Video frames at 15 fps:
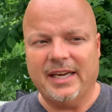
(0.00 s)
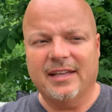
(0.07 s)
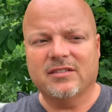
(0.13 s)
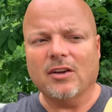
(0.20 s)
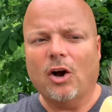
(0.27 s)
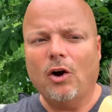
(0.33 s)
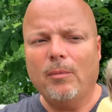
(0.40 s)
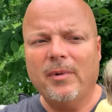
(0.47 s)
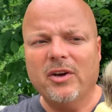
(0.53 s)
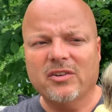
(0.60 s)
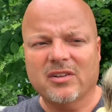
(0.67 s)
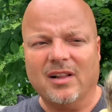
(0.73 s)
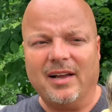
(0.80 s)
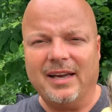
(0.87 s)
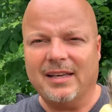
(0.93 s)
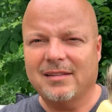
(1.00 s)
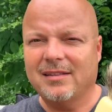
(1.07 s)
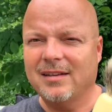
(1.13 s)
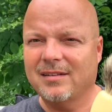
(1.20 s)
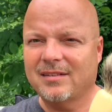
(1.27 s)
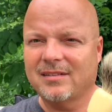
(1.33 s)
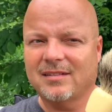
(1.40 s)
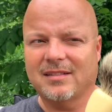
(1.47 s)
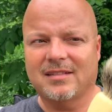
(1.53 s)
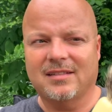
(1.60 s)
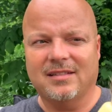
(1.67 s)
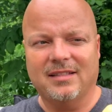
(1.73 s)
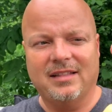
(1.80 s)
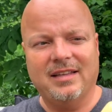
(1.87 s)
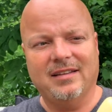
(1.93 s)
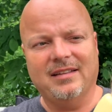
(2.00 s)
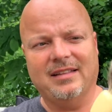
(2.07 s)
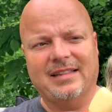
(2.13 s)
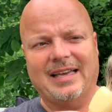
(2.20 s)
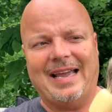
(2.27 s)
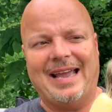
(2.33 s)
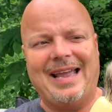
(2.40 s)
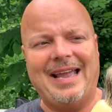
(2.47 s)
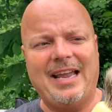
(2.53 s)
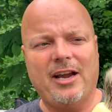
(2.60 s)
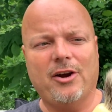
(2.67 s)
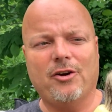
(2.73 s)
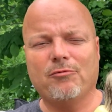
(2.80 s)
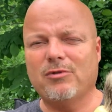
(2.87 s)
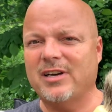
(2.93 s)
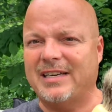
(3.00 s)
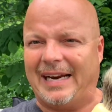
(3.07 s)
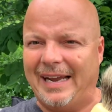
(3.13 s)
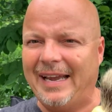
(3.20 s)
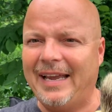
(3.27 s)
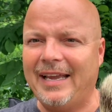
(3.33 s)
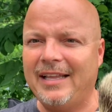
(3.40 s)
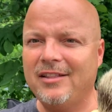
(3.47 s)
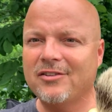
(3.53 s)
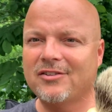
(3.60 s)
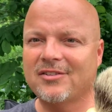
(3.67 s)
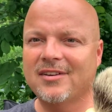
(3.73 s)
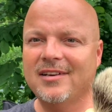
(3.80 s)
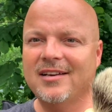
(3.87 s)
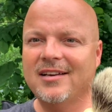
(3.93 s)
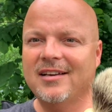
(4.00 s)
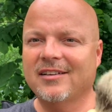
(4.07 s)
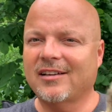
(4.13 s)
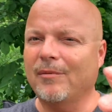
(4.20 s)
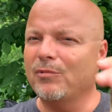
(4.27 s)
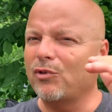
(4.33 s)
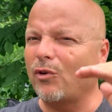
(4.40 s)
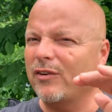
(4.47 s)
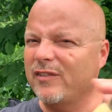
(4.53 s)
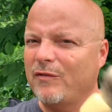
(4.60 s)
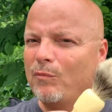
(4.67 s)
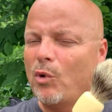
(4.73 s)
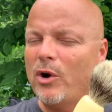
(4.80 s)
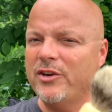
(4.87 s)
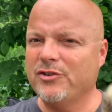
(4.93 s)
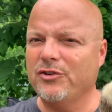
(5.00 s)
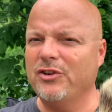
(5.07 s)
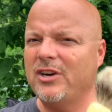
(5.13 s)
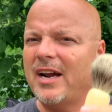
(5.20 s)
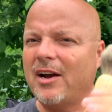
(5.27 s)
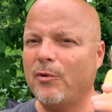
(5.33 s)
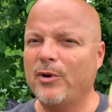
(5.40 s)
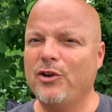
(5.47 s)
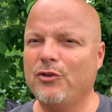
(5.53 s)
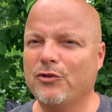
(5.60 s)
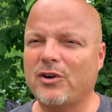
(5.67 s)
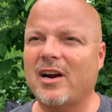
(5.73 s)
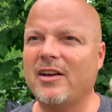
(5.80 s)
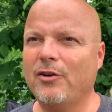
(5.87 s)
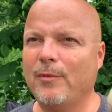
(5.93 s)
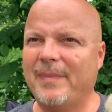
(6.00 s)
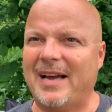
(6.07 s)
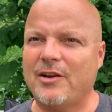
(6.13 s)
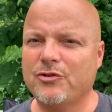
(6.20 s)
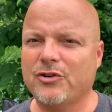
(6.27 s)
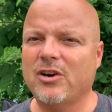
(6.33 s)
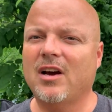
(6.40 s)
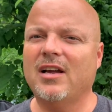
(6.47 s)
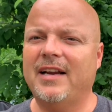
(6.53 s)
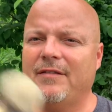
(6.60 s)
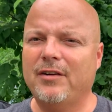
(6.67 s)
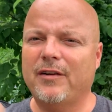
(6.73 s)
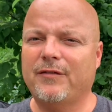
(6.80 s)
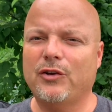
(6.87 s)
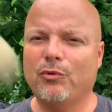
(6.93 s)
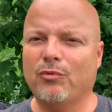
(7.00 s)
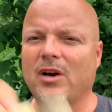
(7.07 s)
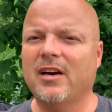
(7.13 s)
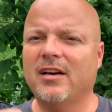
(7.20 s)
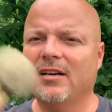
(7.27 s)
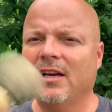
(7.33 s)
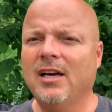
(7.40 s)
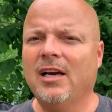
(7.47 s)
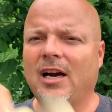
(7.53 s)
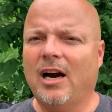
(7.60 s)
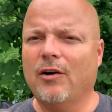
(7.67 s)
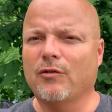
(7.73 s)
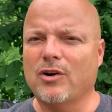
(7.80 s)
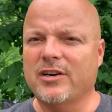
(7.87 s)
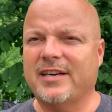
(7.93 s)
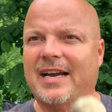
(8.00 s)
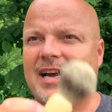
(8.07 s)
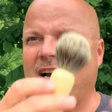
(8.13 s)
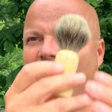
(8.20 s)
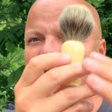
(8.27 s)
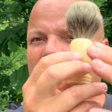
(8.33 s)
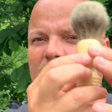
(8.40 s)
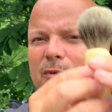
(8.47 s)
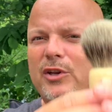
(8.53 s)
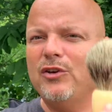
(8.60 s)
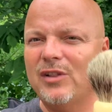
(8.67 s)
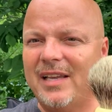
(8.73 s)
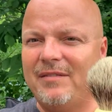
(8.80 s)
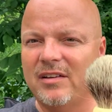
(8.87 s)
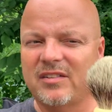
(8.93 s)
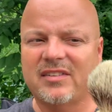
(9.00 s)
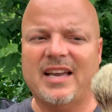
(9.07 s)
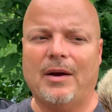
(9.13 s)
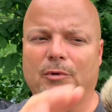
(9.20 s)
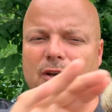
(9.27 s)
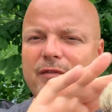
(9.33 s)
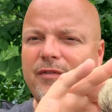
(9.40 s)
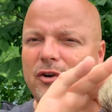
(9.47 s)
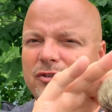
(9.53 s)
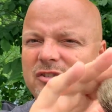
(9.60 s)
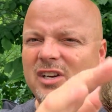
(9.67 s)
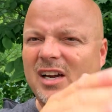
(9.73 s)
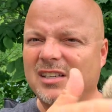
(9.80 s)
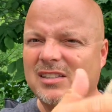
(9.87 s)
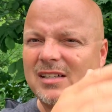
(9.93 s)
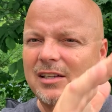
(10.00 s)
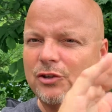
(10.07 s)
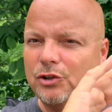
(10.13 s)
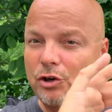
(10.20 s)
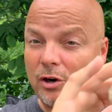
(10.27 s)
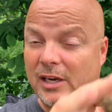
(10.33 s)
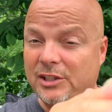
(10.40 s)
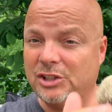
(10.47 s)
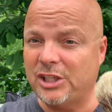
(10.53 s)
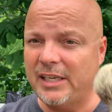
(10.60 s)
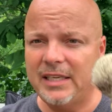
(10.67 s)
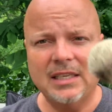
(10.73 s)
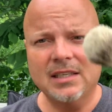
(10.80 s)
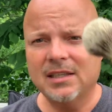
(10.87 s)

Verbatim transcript: It's almost like the hair retains some sort of moisture. You know how when you dry your badger knot, even if you run it over a towel, and when you leave it set, when you first touch it, it's crunchy?